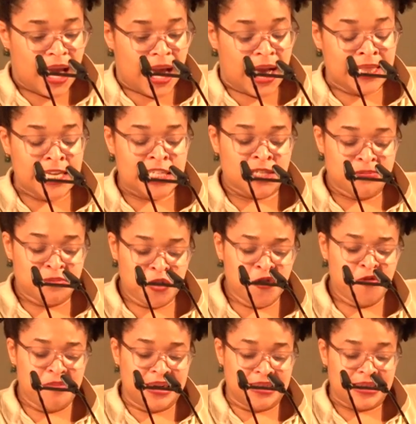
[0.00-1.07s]
And this
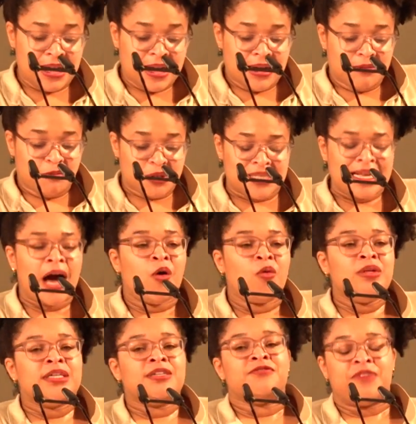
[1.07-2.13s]
movement was not
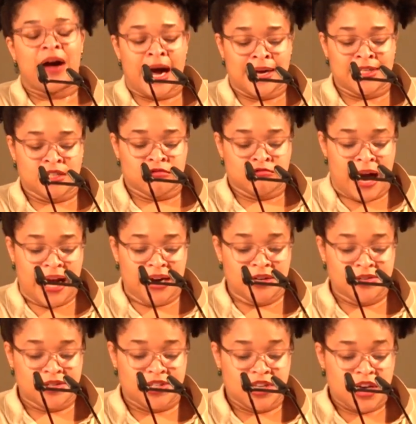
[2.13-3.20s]
only confined to
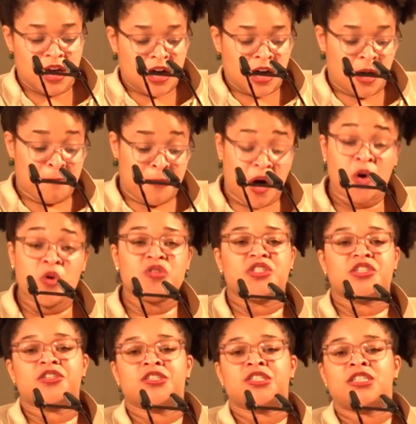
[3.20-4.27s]
writers,
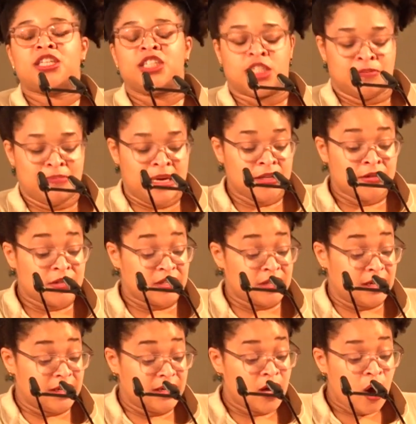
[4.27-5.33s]
composers such as
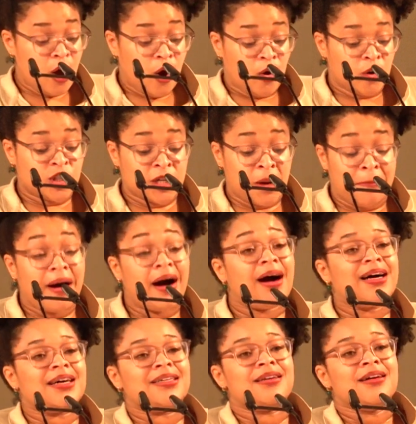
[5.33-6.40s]
Mendelssohn or
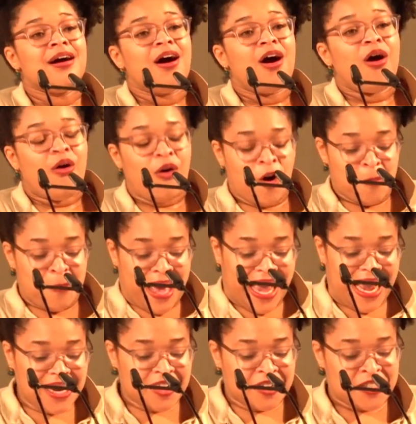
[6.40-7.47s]
Chopin, or
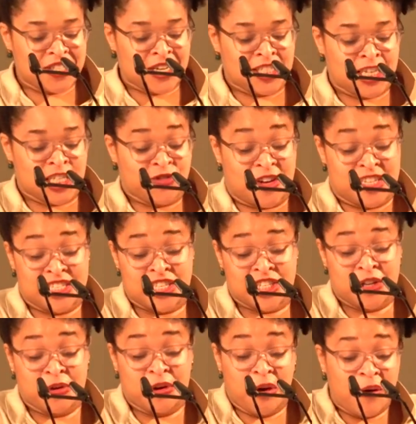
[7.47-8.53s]
painters such as
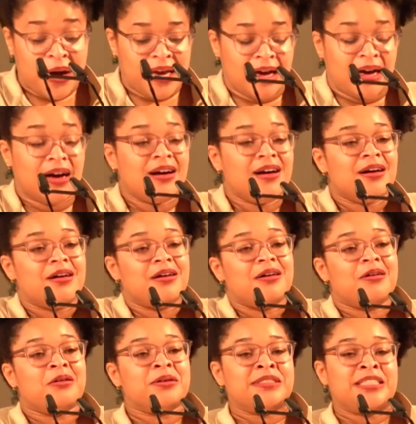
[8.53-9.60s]
Francisco Goya
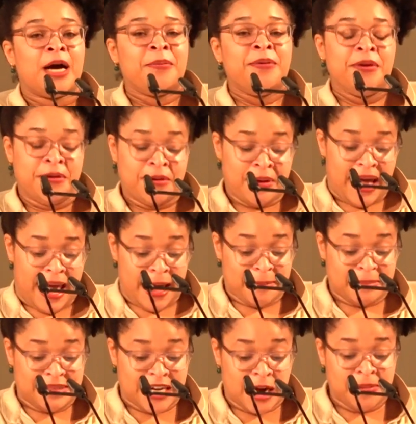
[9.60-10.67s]
or
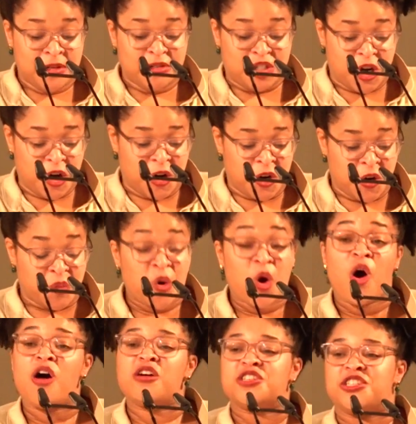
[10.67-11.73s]
W.M.W. Turner were
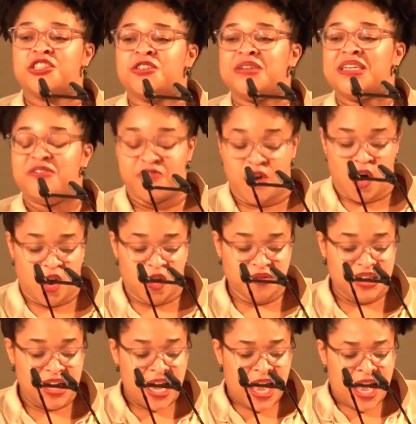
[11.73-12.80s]
also
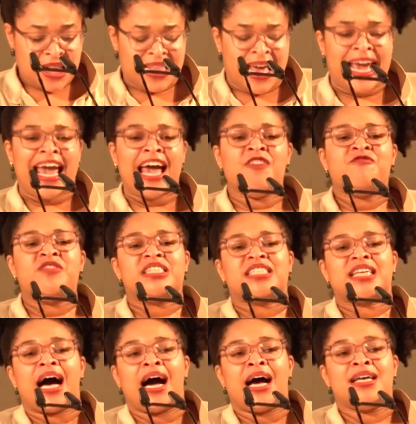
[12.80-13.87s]
involved. They
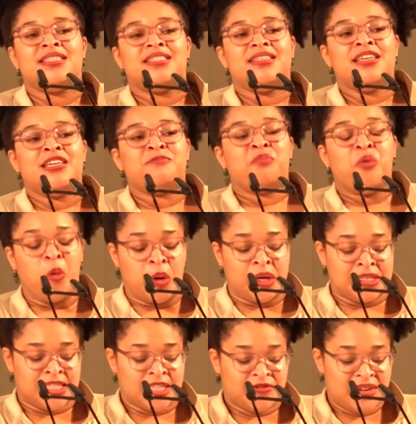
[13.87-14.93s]
emphasized the
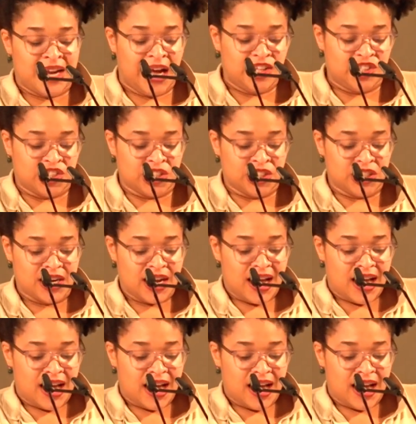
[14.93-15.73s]
importance of nature